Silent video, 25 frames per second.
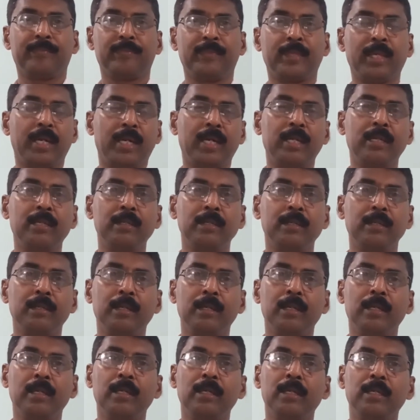
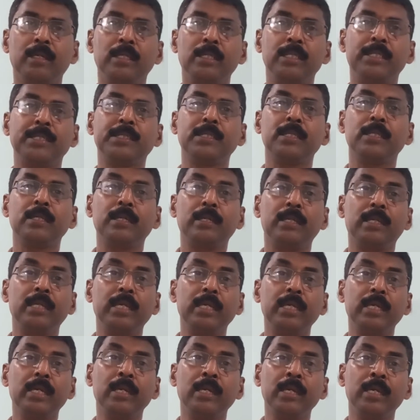that it is the
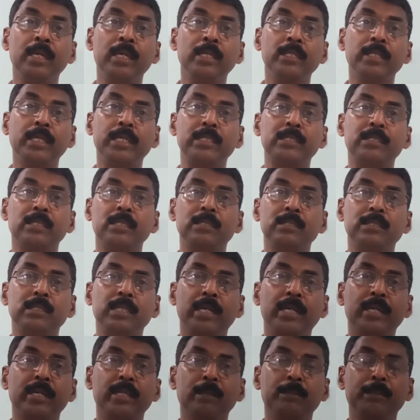DNA that is the
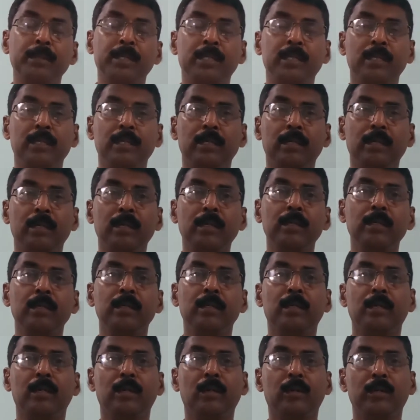genetic
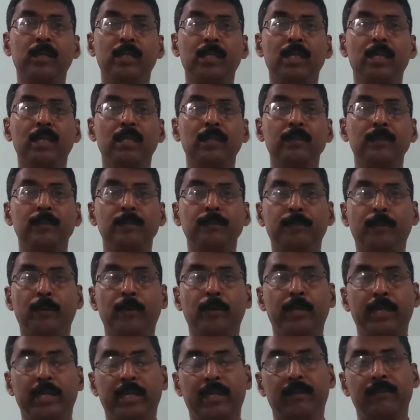material, not the
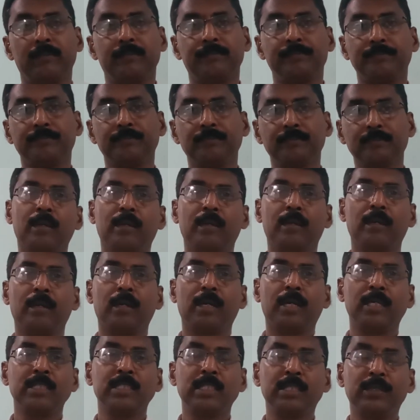protein.
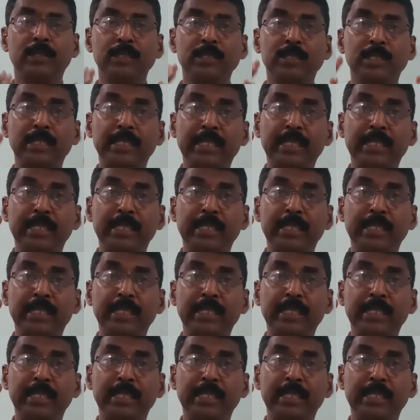As it was the